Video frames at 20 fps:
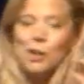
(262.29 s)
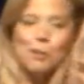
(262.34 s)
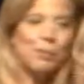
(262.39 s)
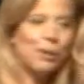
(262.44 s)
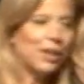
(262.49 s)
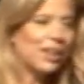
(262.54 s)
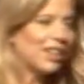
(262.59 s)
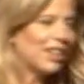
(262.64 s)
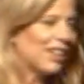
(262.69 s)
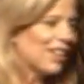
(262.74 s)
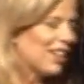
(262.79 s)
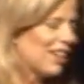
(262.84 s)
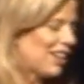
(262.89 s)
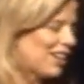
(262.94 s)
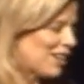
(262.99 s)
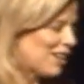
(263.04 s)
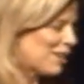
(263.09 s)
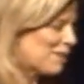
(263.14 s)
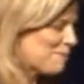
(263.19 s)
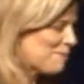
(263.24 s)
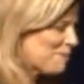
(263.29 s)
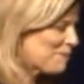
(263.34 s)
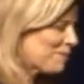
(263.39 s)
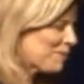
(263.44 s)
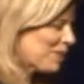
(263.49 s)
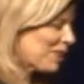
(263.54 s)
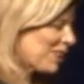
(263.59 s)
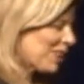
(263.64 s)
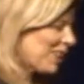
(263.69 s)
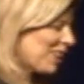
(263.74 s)
but
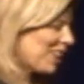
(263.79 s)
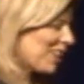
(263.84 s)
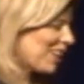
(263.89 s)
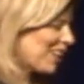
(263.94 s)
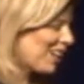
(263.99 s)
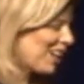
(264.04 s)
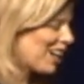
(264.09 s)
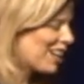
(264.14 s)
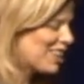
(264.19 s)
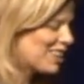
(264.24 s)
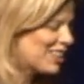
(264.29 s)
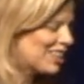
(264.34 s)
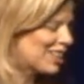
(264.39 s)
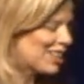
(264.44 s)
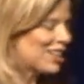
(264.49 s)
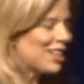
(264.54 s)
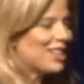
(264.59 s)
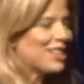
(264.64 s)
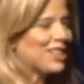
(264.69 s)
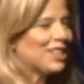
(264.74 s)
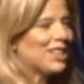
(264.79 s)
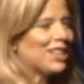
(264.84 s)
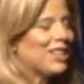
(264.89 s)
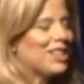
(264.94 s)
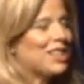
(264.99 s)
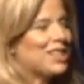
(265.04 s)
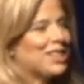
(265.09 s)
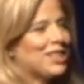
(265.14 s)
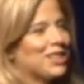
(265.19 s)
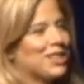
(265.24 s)
I think
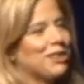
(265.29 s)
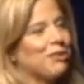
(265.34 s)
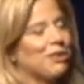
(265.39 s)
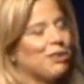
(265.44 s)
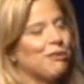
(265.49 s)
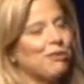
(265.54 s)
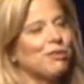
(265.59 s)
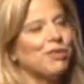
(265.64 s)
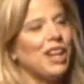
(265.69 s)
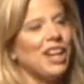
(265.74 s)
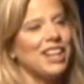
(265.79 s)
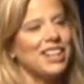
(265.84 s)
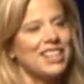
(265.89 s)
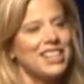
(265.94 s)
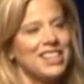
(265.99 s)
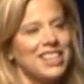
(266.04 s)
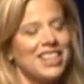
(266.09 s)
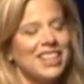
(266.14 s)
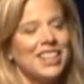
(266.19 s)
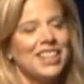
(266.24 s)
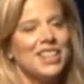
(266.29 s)
it's to reflect.